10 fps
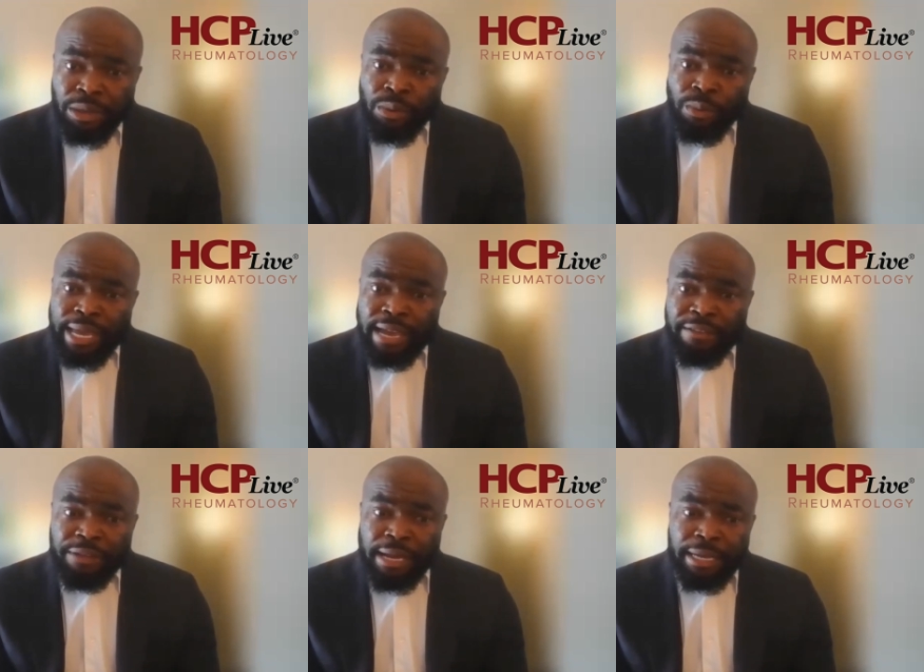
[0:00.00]
We
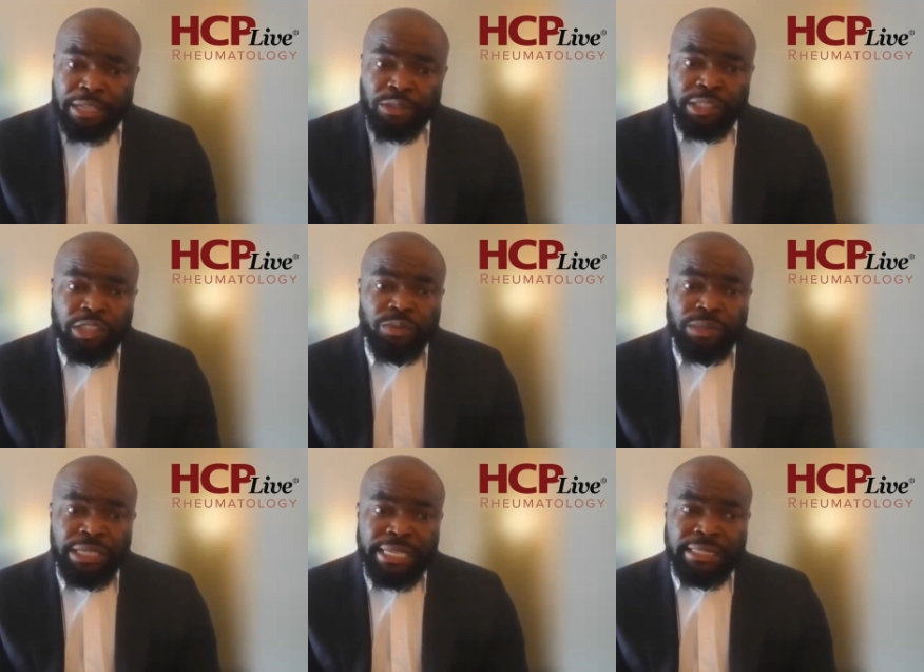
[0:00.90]
have uh, actually just
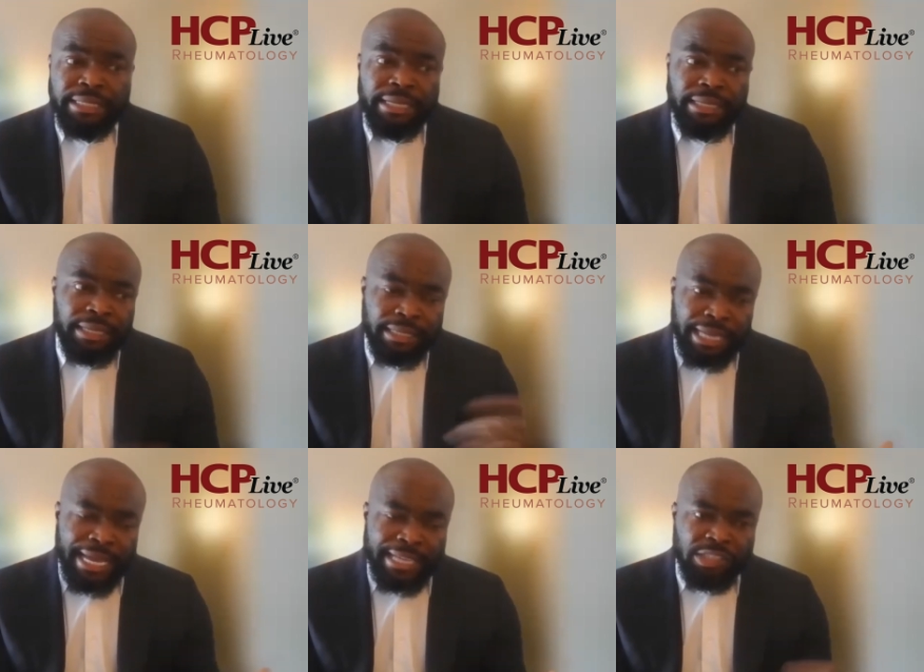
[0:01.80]
released in, in the
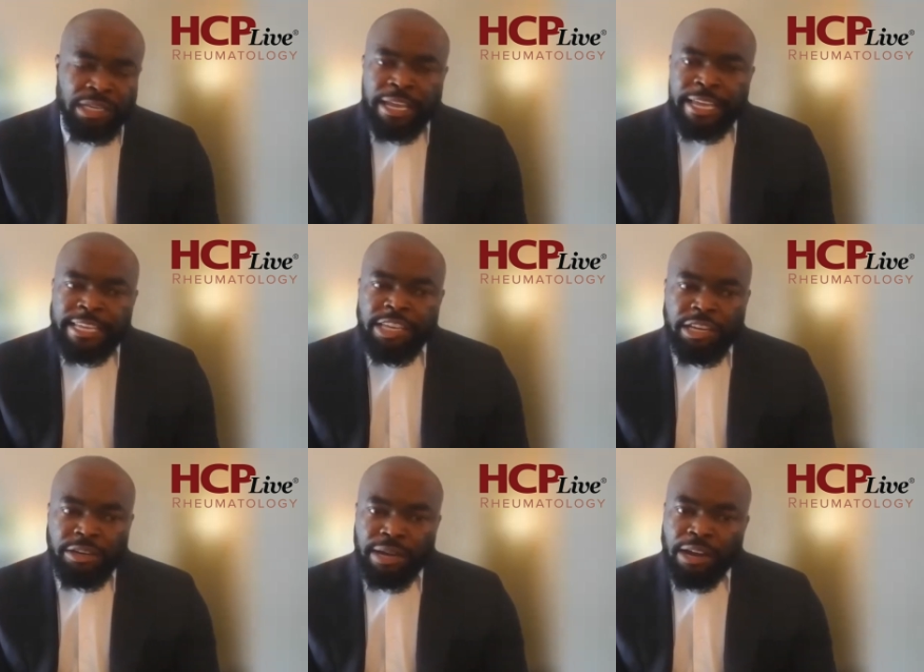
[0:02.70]
last
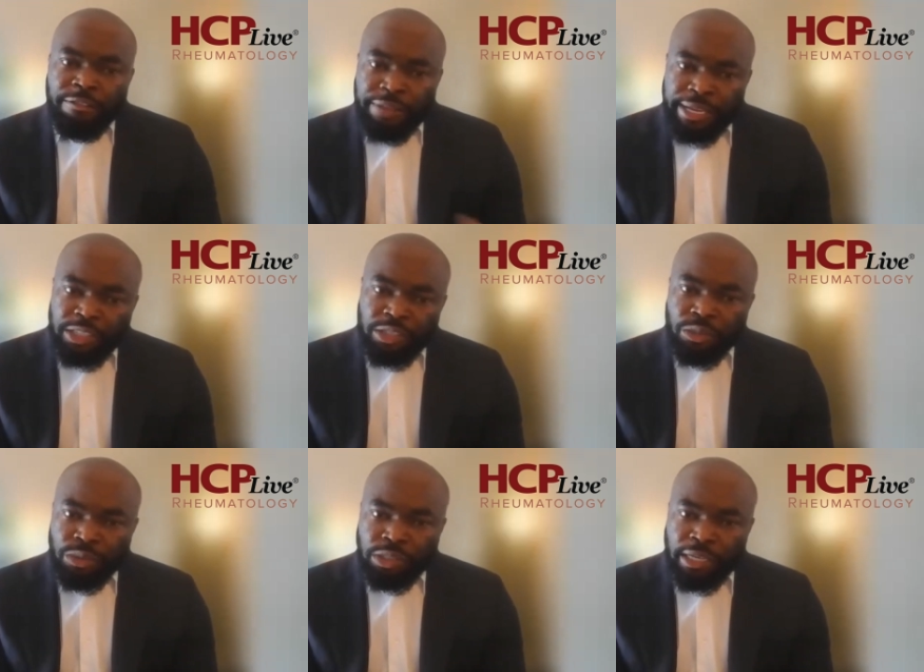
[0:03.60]
year our phase two
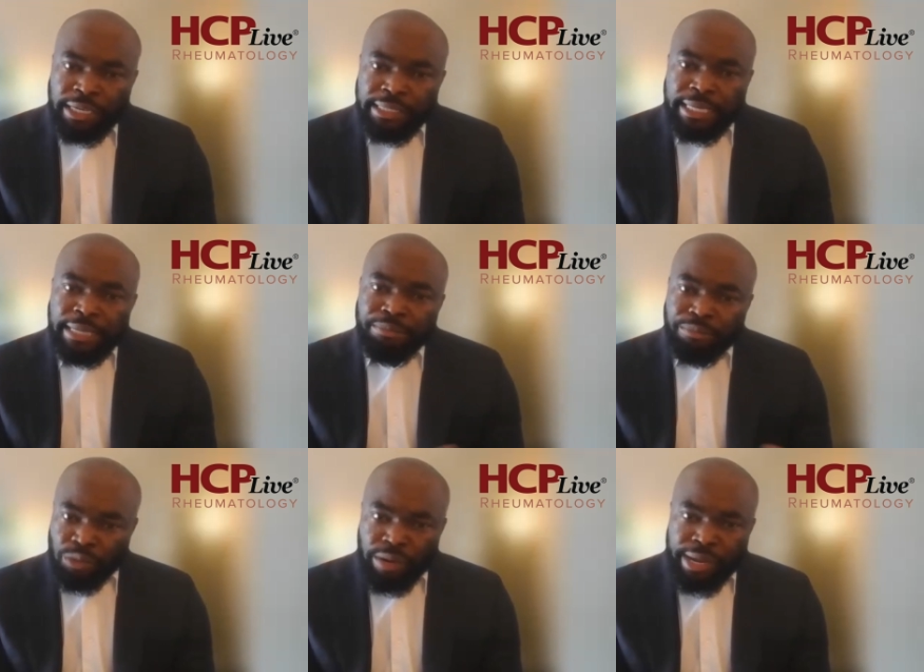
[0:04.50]
studies in
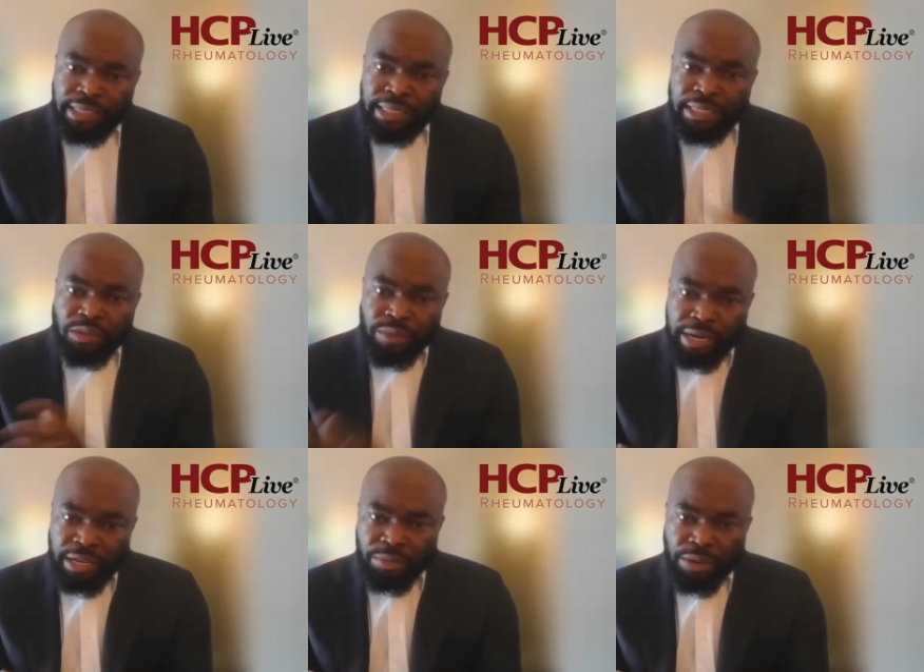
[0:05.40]
psoriasis and
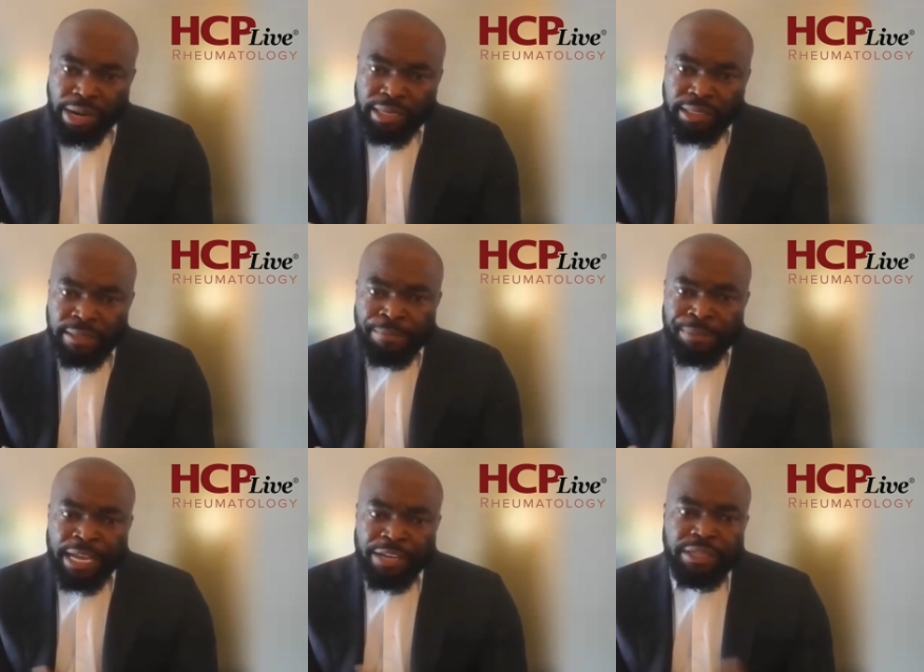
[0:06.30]
psoriatic arthritis.
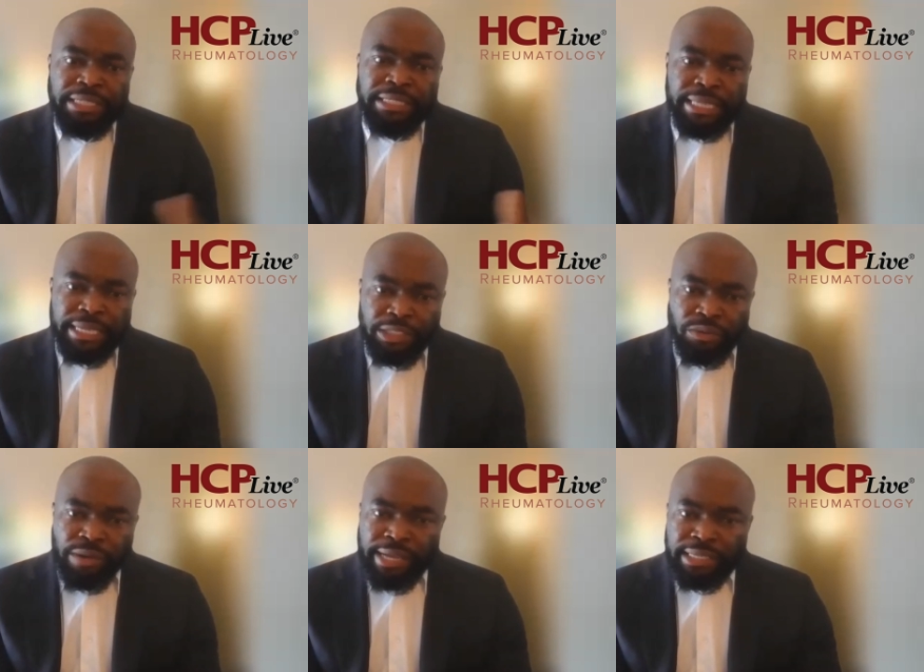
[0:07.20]
And you can see in
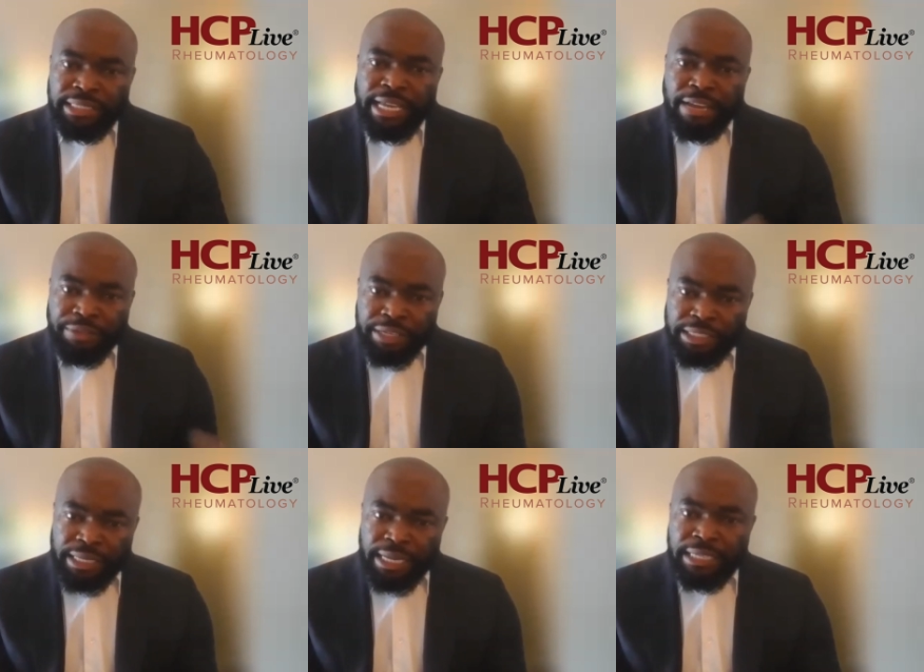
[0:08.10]
psoriasis the
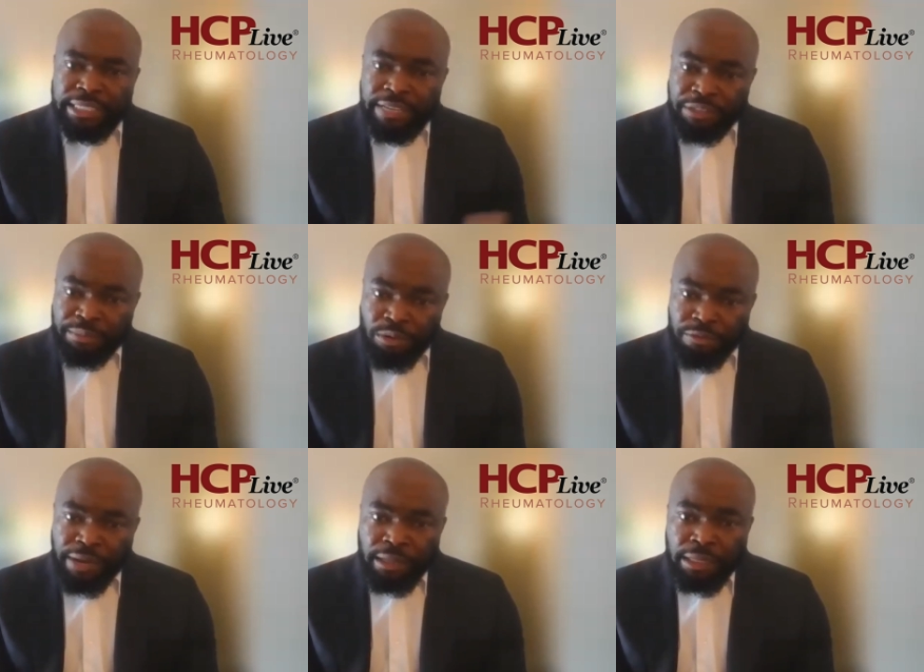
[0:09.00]
efficacy and the safety
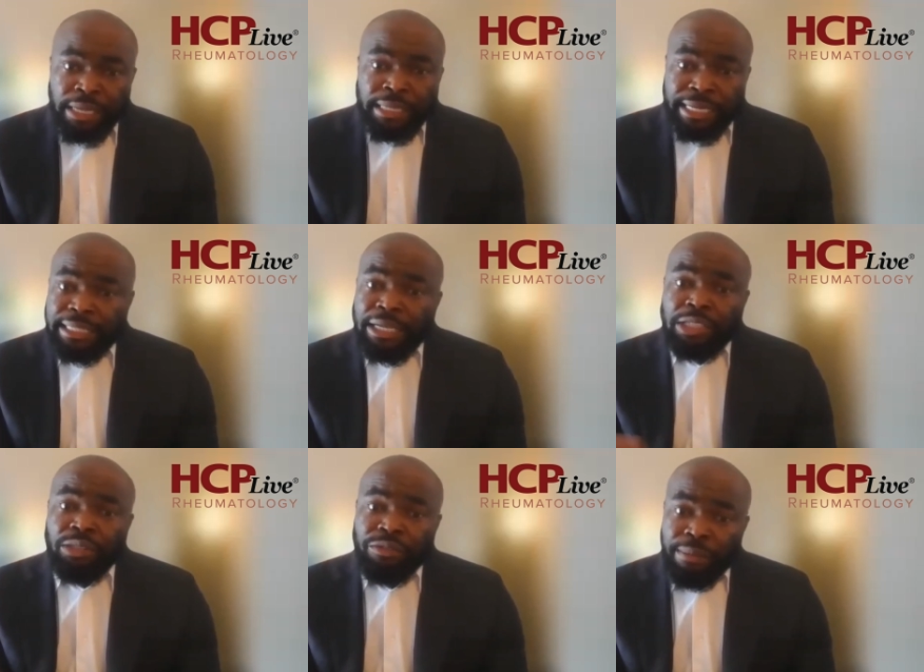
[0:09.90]
profile that is
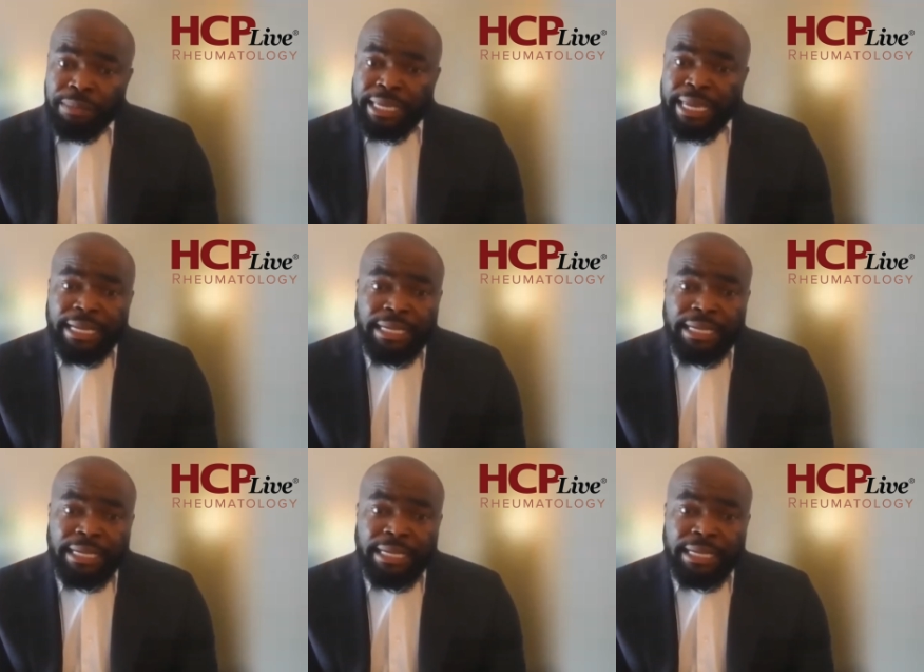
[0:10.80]
actually replicated